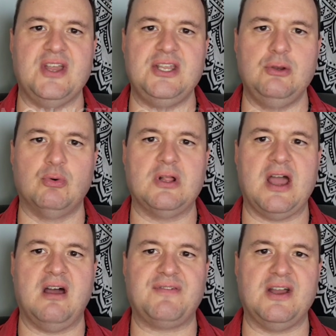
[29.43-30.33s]
then you will
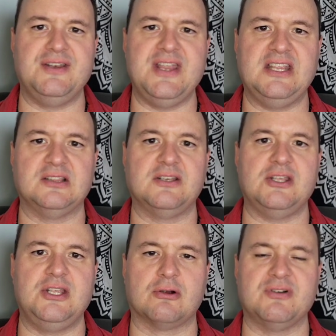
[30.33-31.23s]
have a
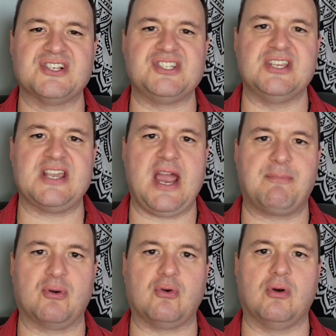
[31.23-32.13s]
natal Uranus in
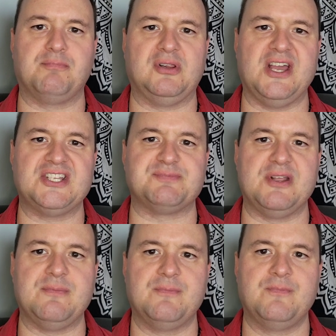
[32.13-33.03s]
Capricorn
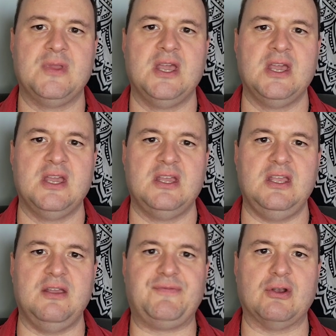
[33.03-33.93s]
placement.
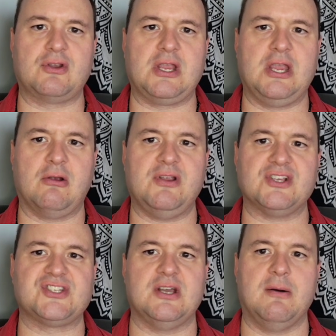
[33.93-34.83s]
If you're
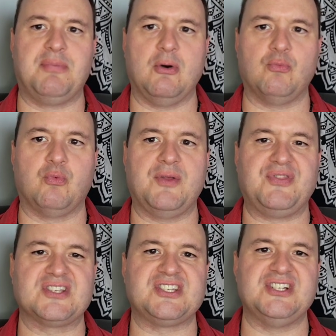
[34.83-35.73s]
curious about
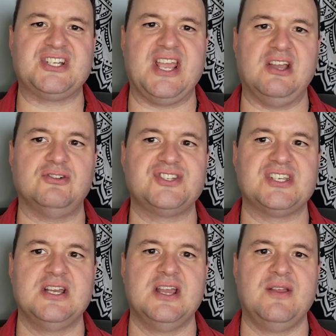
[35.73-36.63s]
what this
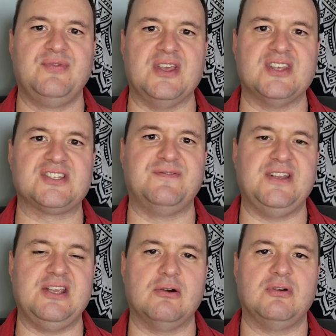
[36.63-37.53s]
entails, then this
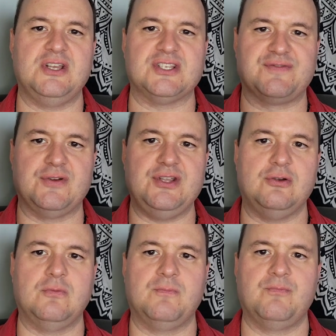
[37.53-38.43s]
video is for
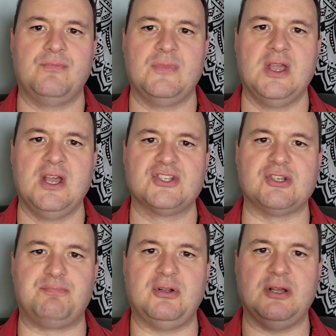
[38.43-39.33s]
you.
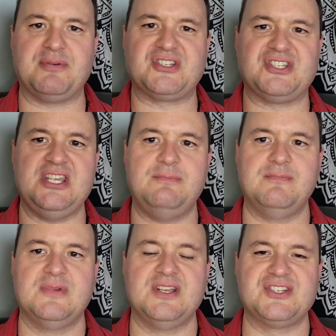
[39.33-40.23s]
So pull up a
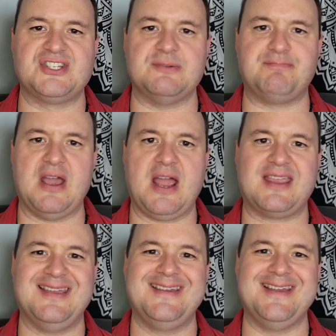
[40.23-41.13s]
seat, sit
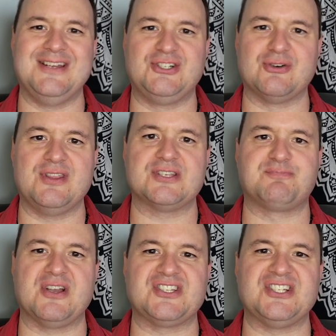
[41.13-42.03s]
back, and enjoy
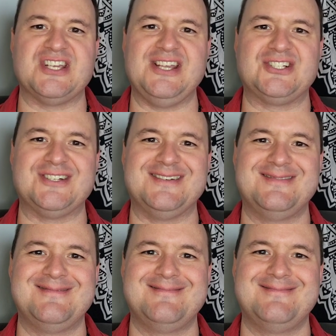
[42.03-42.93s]
this presentation.